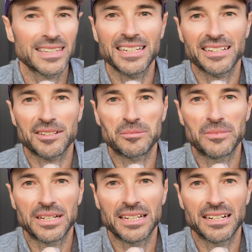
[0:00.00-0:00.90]
think
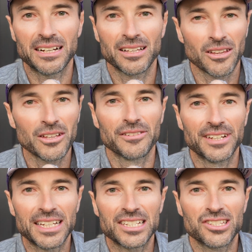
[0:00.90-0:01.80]
a lot of
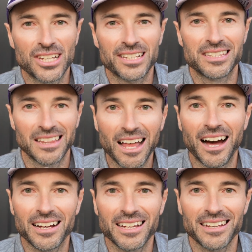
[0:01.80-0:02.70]
it is just
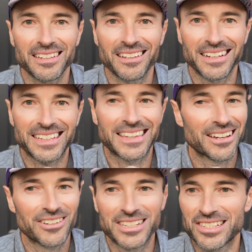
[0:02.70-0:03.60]
luck. Like,
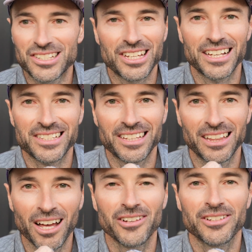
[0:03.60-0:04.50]
there is just a
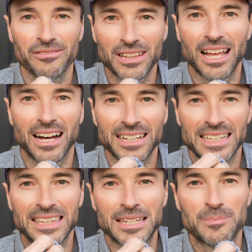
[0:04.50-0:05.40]
load of luck
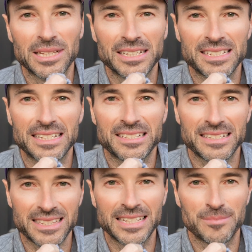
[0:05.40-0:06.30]
in the ability to
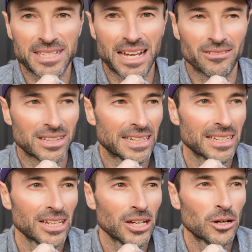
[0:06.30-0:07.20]
sleep
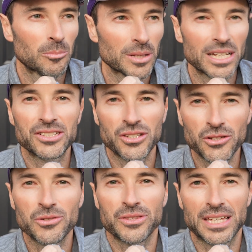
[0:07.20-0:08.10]
soundly. But I
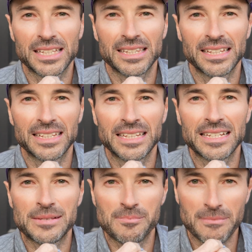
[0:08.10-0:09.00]
do think that it
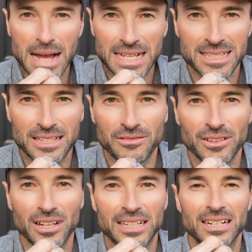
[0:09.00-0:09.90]
is massive.
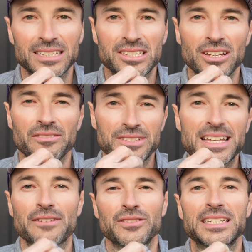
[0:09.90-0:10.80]
Like, I
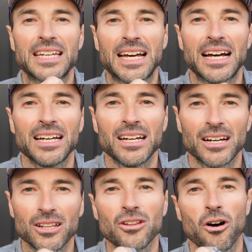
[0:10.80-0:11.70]
definitely get
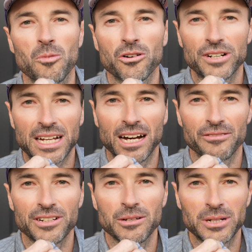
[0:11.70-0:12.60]
a lot more
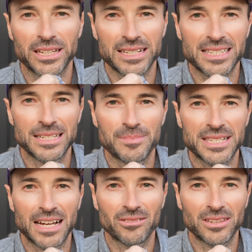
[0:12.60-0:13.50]
recovery when I sleep
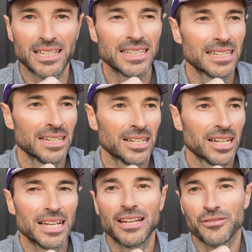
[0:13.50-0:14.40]
soundly.
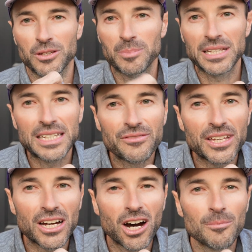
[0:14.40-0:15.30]
If you believe
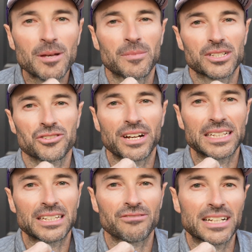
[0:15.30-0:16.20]
the Garmin, my
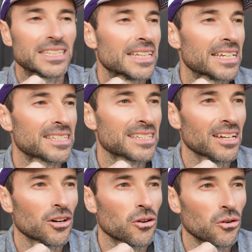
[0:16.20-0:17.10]
training readiness
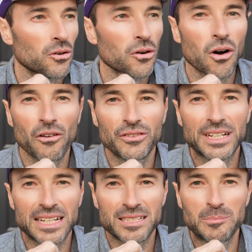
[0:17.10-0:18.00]

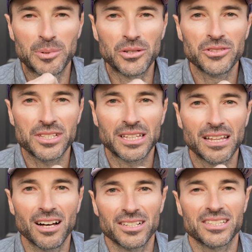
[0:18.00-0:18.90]
often gets a boost. And
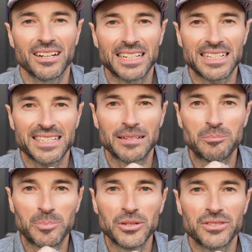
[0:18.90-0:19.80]
last night it
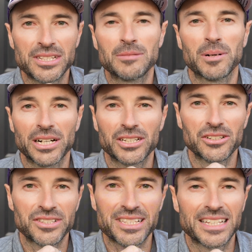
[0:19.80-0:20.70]
said boosted by
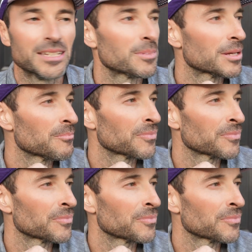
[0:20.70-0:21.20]
good sleep.